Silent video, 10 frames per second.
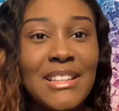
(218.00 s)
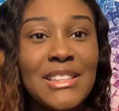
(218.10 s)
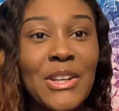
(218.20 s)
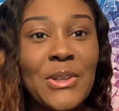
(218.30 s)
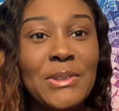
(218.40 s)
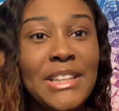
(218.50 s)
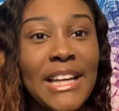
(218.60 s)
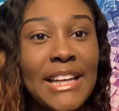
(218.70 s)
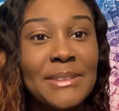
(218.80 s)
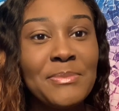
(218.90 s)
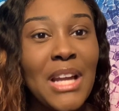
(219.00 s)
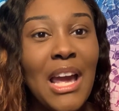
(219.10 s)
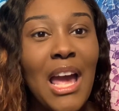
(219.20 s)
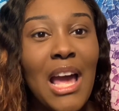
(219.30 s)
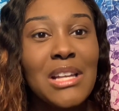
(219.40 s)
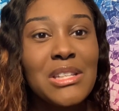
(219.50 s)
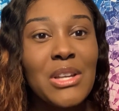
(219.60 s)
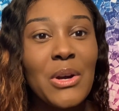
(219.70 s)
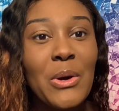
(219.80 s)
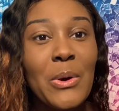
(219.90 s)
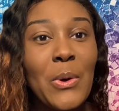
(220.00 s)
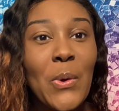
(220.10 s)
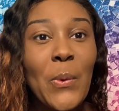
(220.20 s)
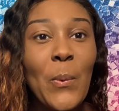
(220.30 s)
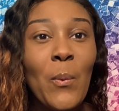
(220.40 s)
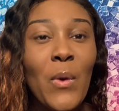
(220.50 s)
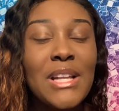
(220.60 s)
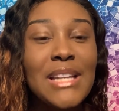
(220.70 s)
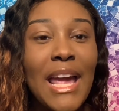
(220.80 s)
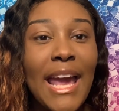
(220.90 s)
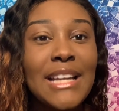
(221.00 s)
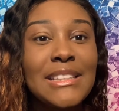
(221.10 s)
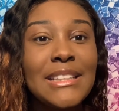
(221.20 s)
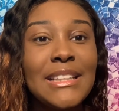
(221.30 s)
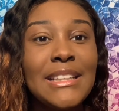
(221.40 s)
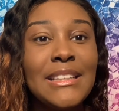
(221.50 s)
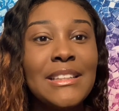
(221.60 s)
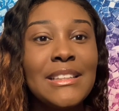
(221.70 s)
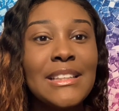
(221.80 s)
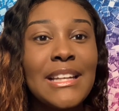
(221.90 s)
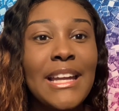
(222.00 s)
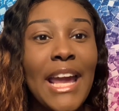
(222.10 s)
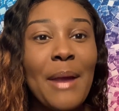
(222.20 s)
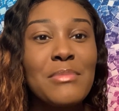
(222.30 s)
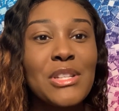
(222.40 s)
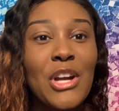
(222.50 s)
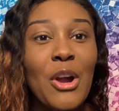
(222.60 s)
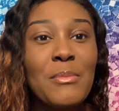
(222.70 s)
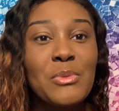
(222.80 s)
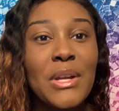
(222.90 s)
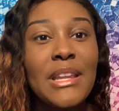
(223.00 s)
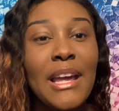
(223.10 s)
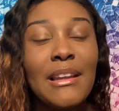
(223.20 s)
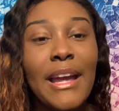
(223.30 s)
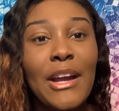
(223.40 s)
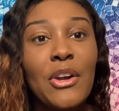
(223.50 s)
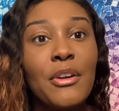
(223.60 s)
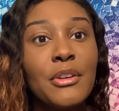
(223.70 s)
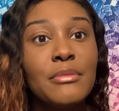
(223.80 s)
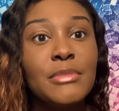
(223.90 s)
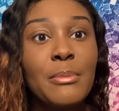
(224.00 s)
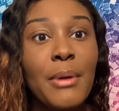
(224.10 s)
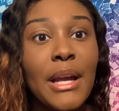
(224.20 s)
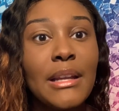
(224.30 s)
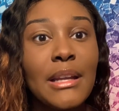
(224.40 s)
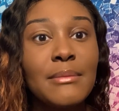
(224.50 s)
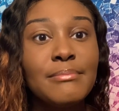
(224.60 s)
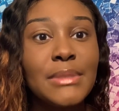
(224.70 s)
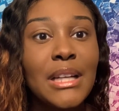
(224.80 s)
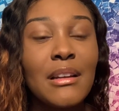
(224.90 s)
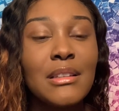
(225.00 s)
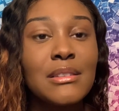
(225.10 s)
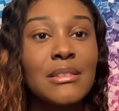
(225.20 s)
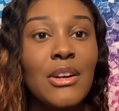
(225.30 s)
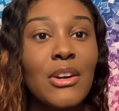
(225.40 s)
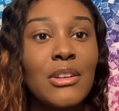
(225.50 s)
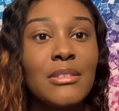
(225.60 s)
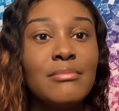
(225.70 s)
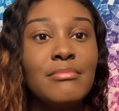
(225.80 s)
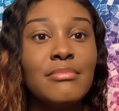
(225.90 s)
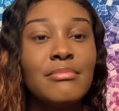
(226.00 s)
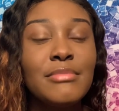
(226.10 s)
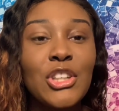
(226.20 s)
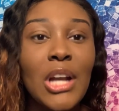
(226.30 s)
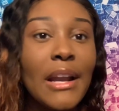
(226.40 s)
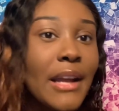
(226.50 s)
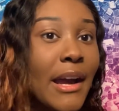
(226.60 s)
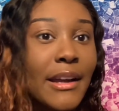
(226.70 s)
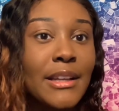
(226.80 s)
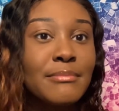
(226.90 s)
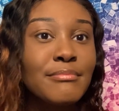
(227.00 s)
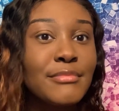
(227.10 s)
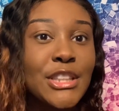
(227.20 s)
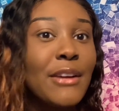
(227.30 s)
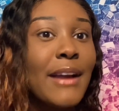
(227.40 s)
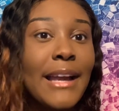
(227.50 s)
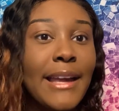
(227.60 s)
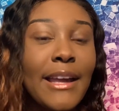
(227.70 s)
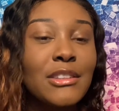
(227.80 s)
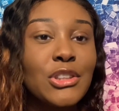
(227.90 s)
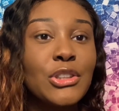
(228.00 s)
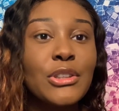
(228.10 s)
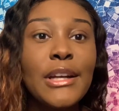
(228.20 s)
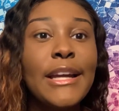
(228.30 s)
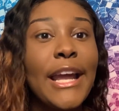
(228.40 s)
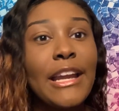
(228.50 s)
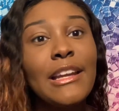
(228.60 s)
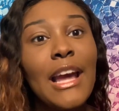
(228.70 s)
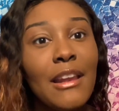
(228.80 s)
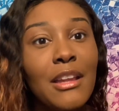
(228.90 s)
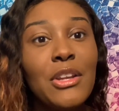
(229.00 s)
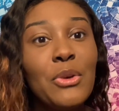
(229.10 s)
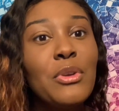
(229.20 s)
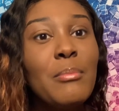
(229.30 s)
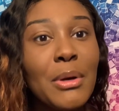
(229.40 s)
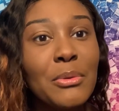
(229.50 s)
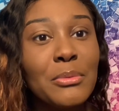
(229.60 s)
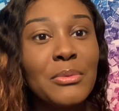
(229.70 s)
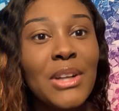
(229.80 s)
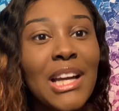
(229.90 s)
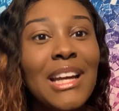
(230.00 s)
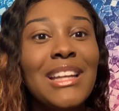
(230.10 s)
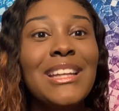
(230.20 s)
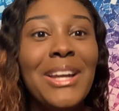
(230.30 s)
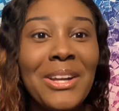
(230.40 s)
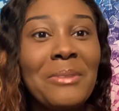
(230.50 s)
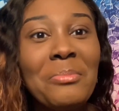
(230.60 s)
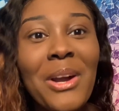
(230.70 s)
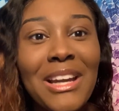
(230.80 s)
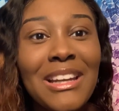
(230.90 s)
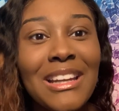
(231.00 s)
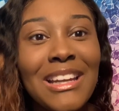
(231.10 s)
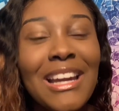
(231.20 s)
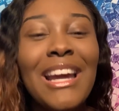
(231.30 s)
so yeah, so once I actually came to terms with that, like girl, you're pregnant because girl, you're not dying, you don't got cancer, and got nothing to do with the moon, you're pregnant.